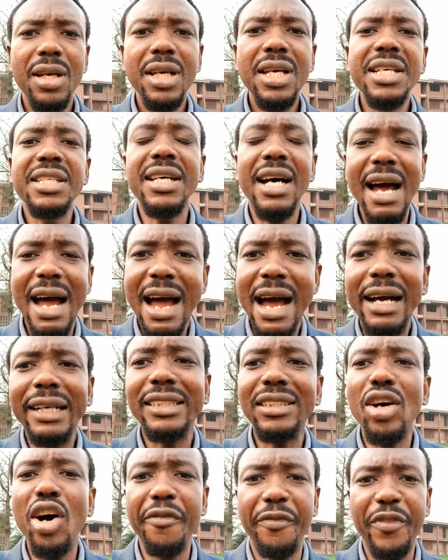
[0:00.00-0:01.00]
is an
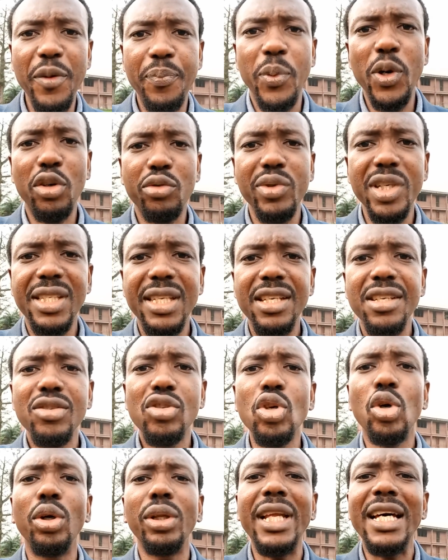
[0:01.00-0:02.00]
act of hypocrisy
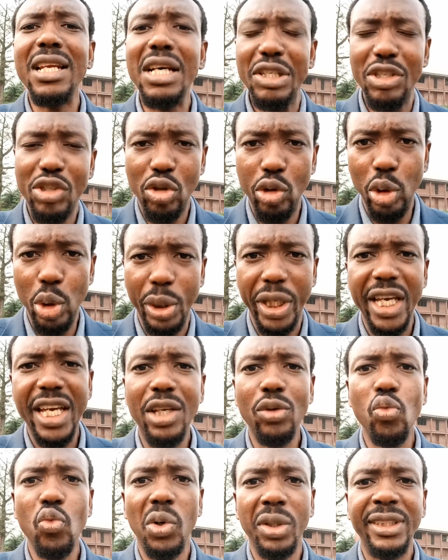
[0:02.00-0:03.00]
so let us look
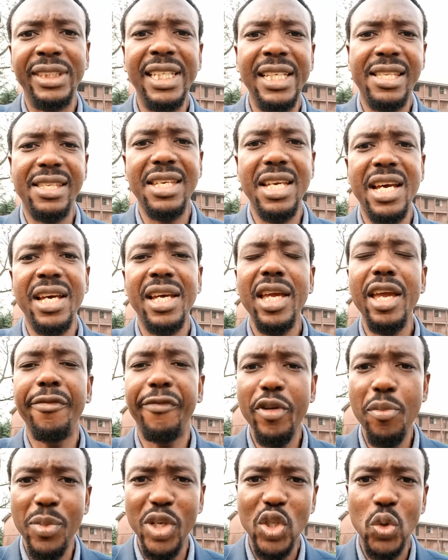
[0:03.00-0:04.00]
inward this year
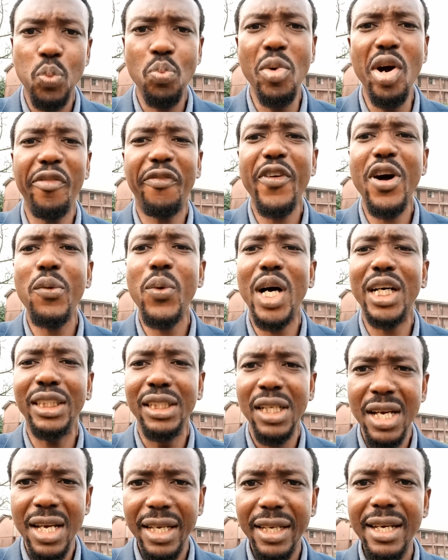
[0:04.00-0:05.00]
if you must move forward